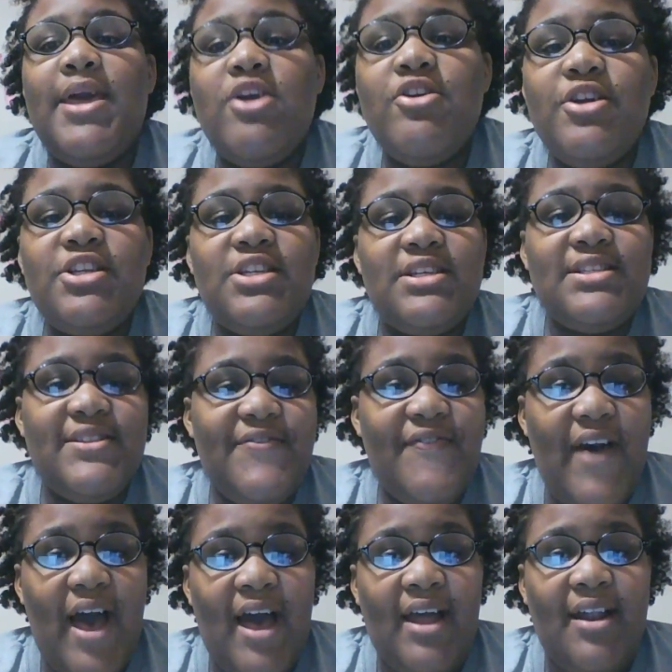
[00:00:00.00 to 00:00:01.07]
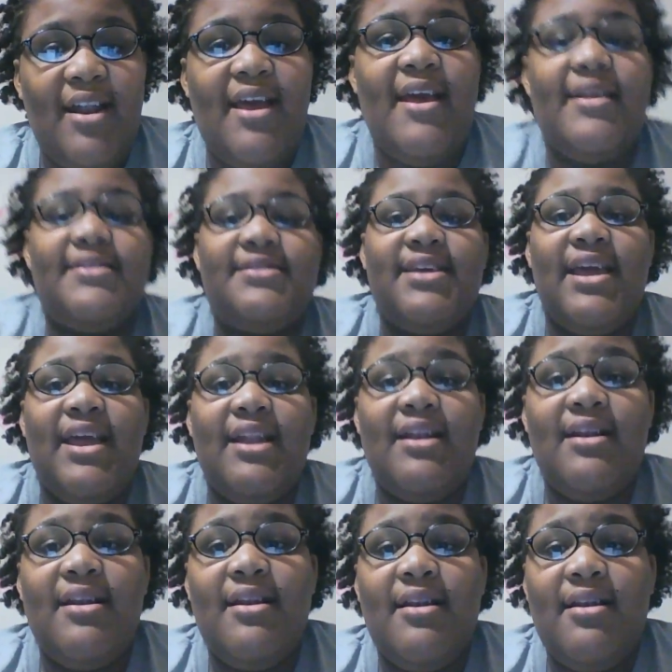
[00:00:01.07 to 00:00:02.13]
Marriage is defined
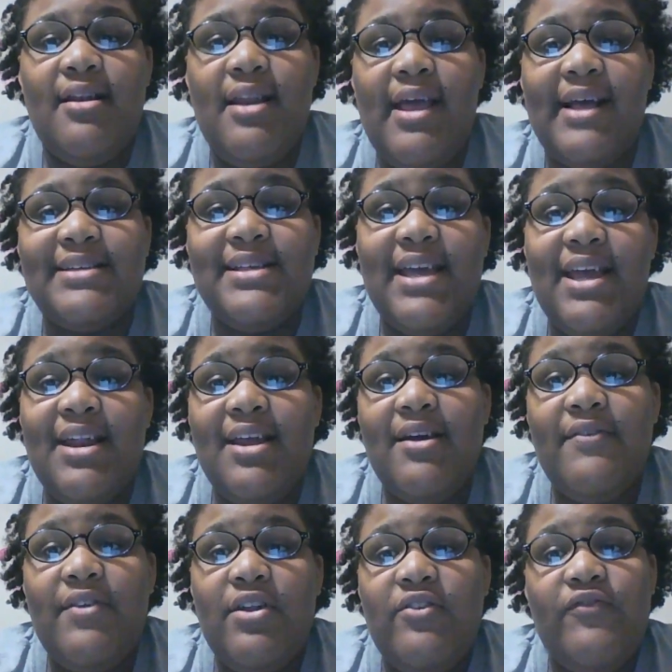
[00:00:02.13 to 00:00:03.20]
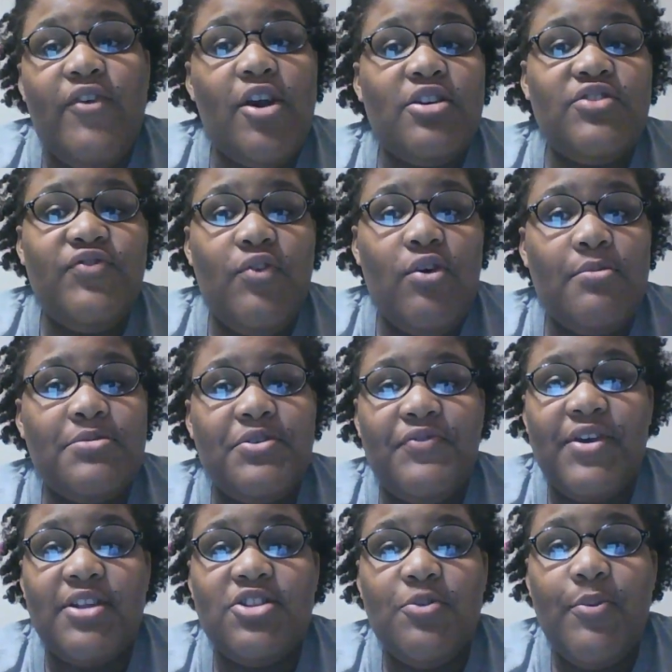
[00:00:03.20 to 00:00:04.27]
as any of the diverse forms
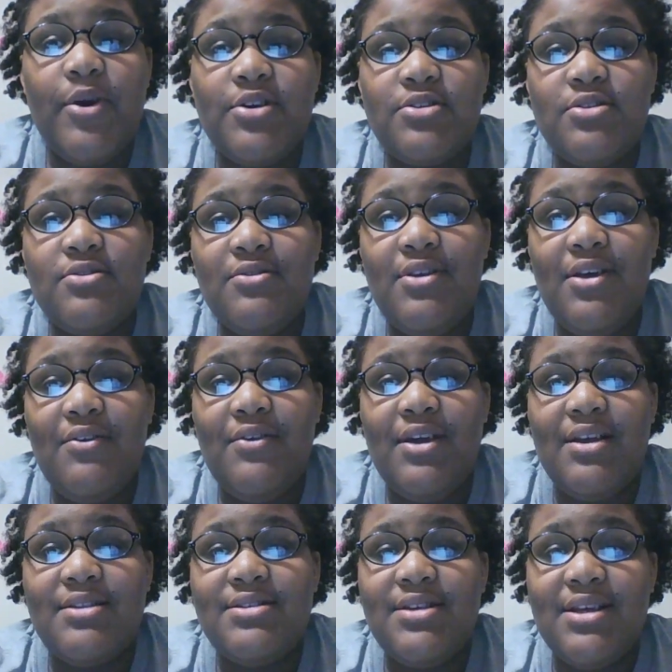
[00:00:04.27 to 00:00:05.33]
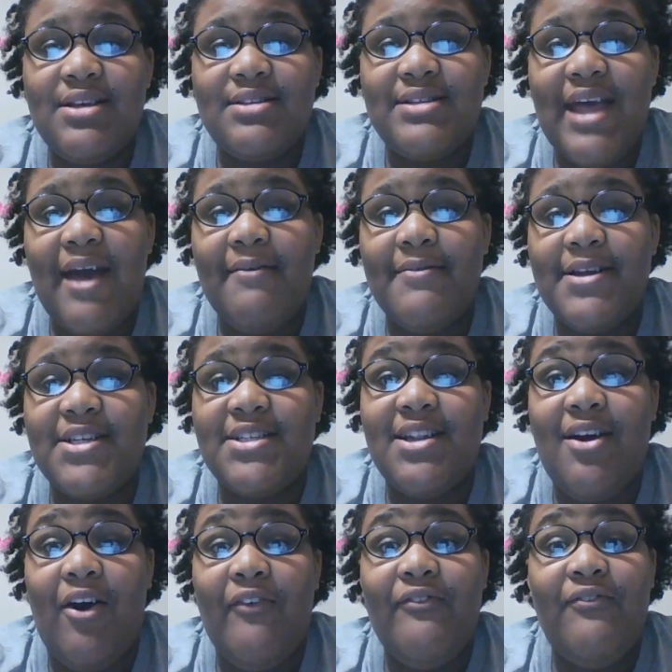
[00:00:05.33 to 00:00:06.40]
of interpersonal unions established
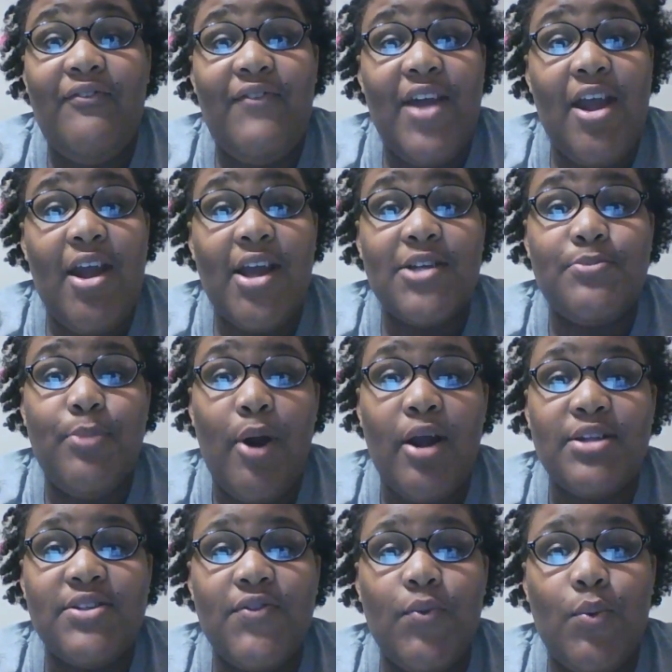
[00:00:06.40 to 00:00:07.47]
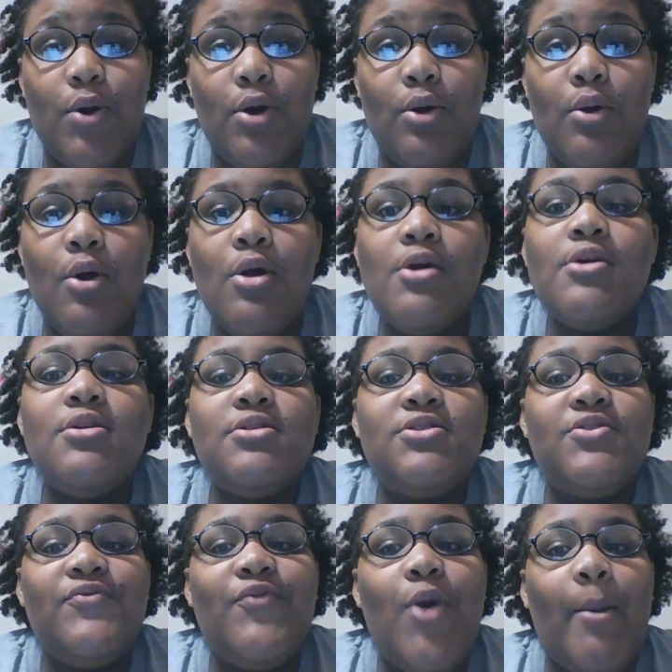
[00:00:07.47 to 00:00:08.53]
on various parts of the world
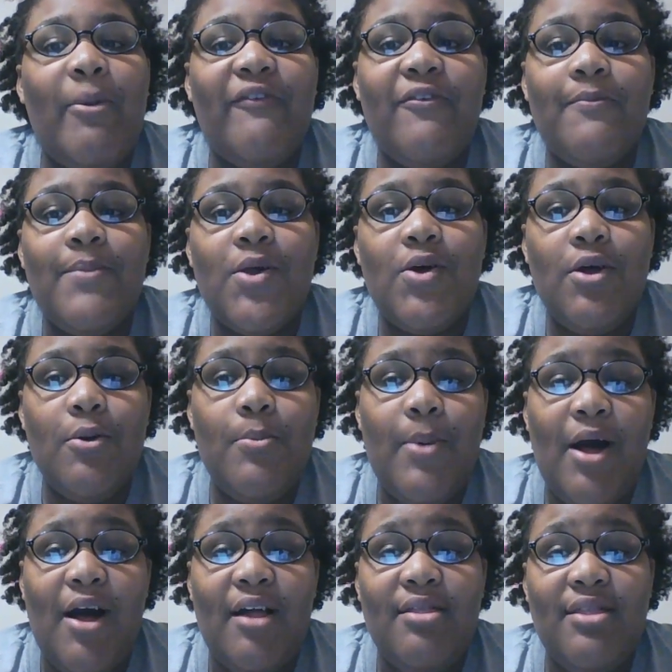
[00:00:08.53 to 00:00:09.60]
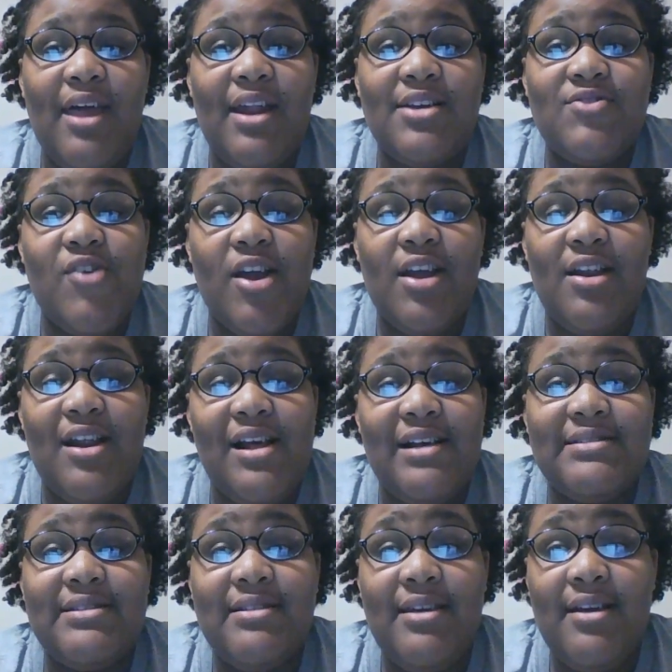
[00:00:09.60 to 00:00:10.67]
to form a familial bond that is
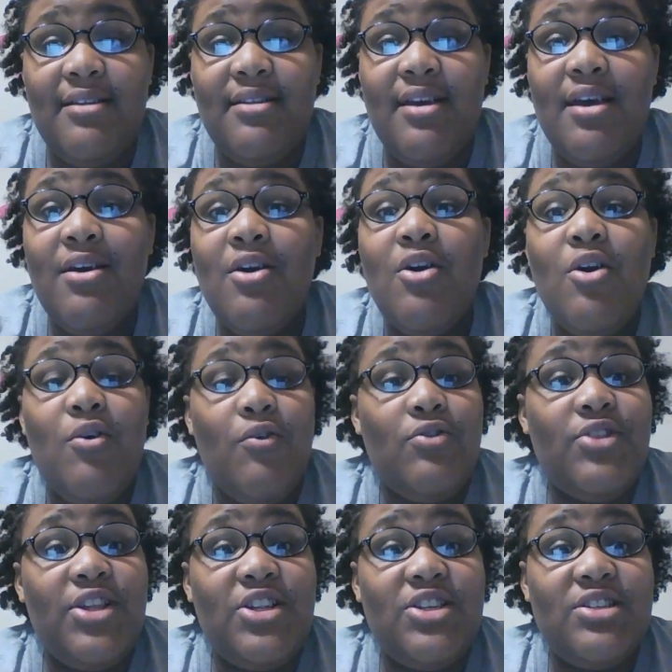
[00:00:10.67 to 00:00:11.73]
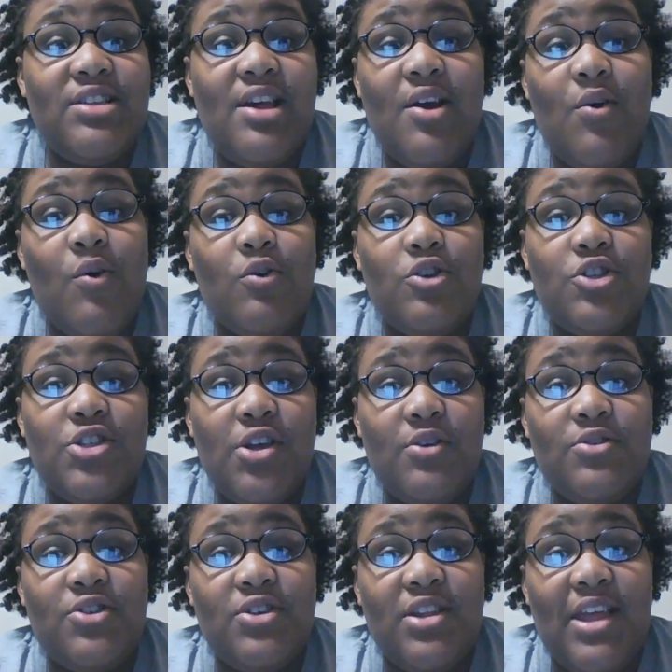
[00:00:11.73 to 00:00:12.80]
recognized legally, religiously, or
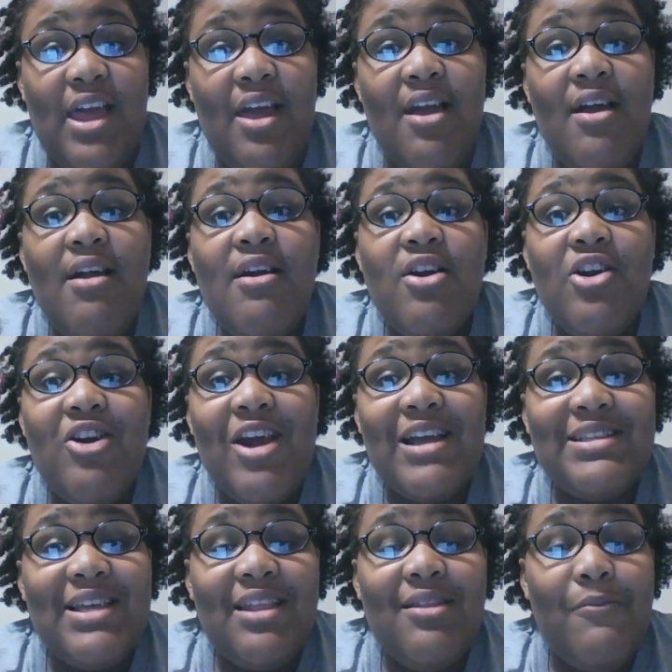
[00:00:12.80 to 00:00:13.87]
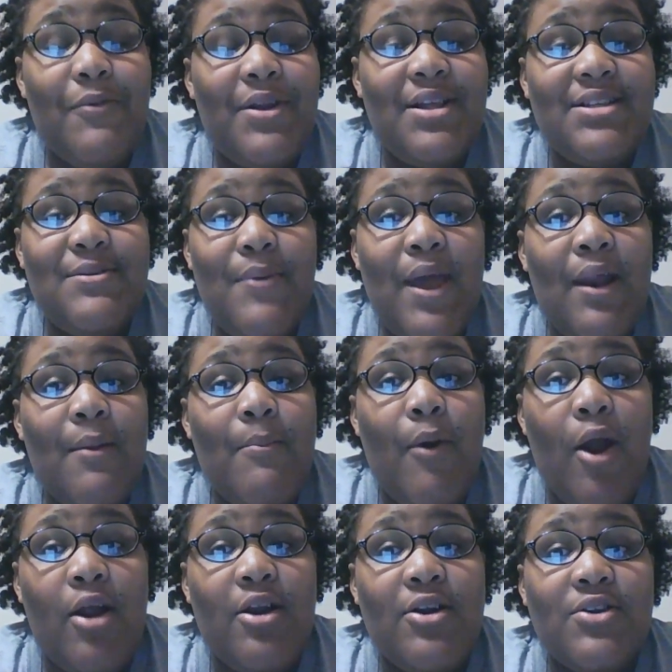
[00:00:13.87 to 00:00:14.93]
socially, granting the participating
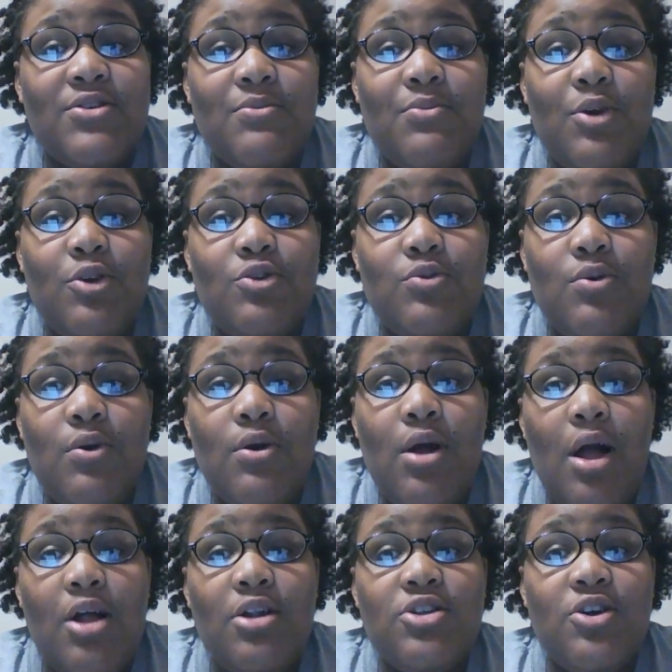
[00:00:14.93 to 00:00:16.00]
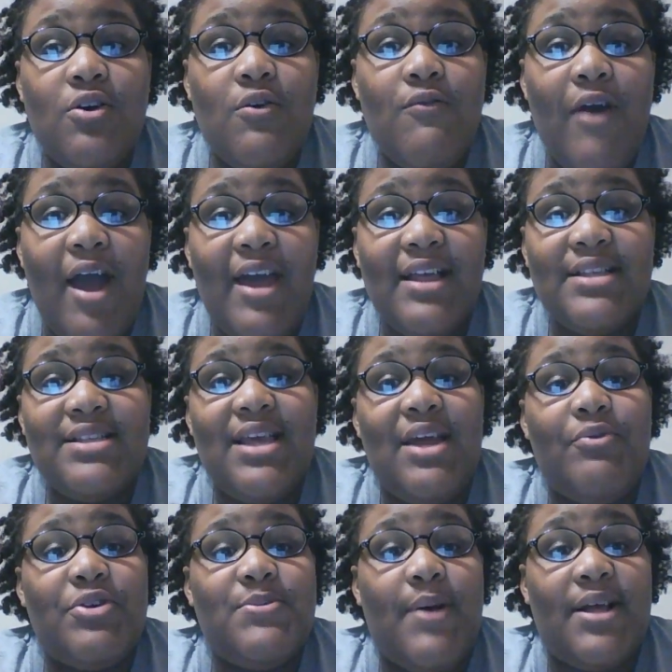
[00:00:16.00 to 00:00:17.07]
partners mutual conjugal rights
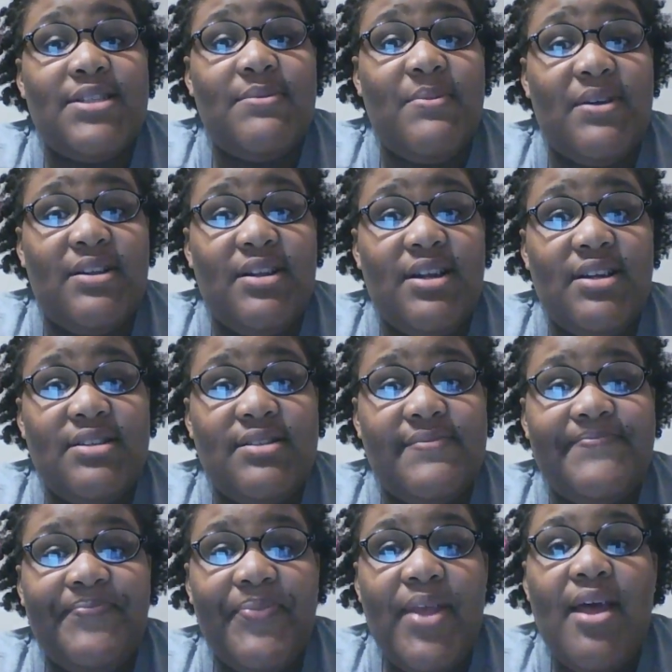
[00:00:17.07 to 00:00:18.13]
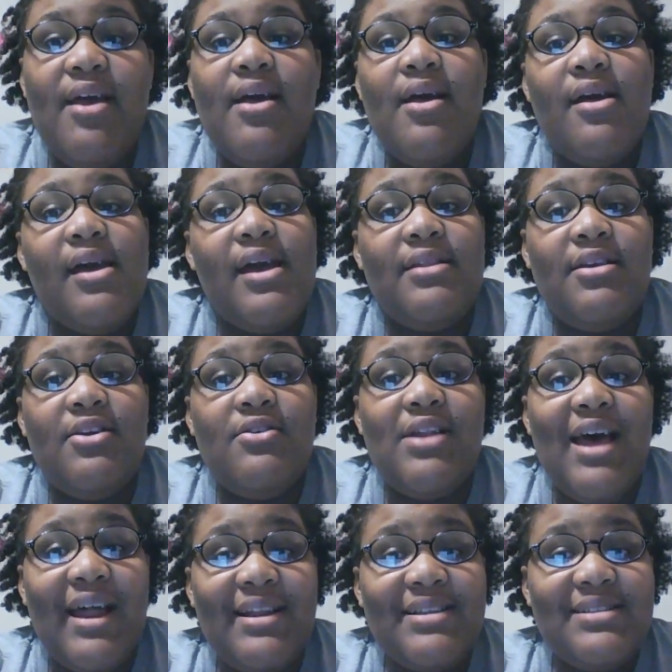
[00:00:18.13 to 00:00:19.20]
and responsibilities. In the
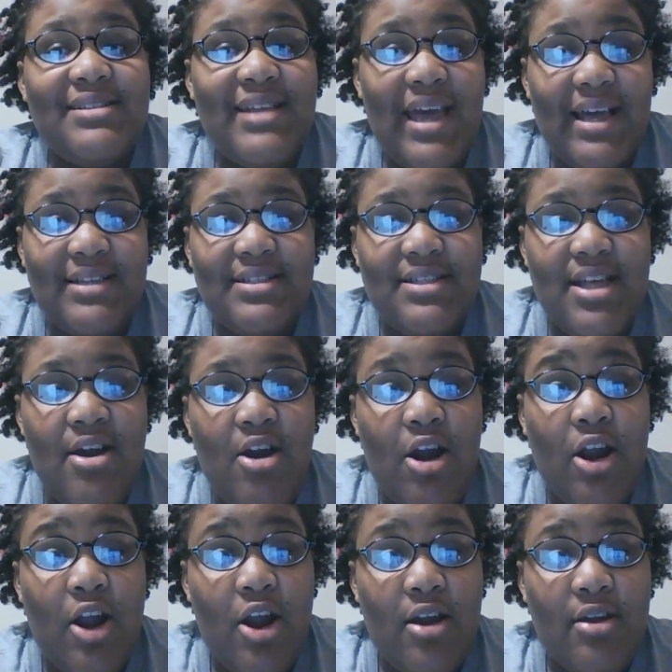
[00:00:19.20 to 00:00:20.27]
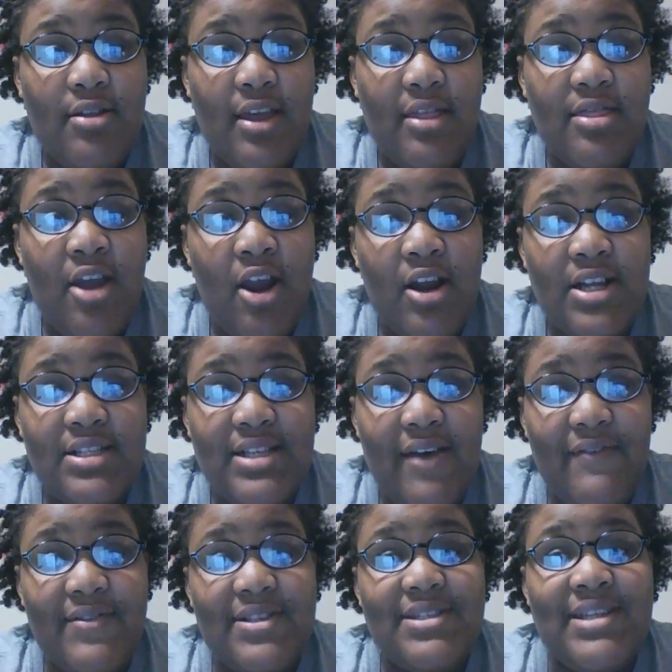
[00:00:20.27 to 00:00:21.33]
United States, there are currently
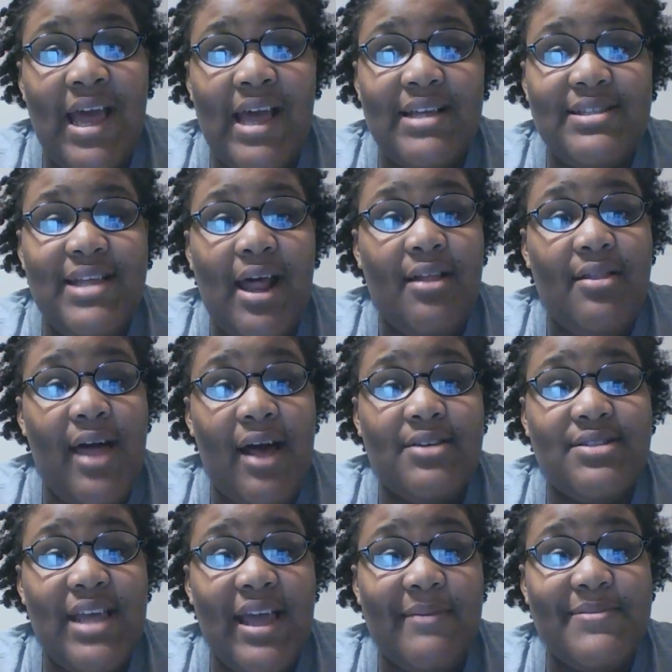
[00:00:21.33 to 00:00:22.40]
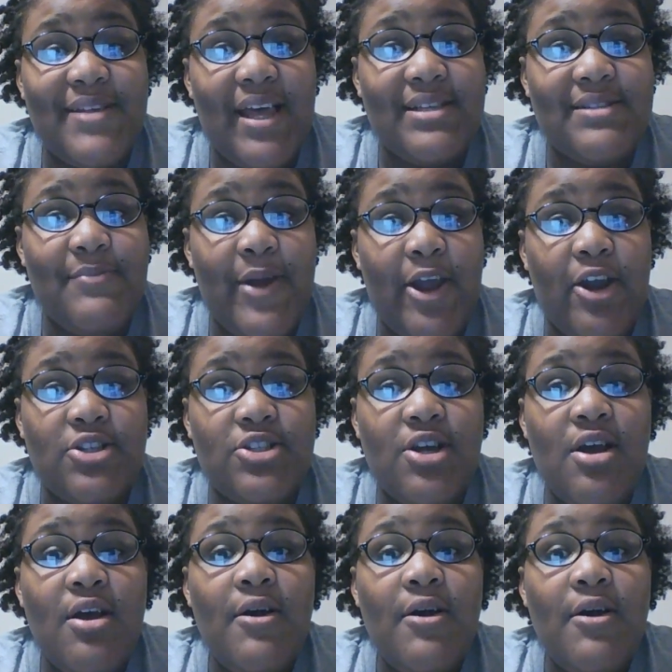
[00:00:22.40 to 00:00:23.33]
37 states that allow same-sex marriage.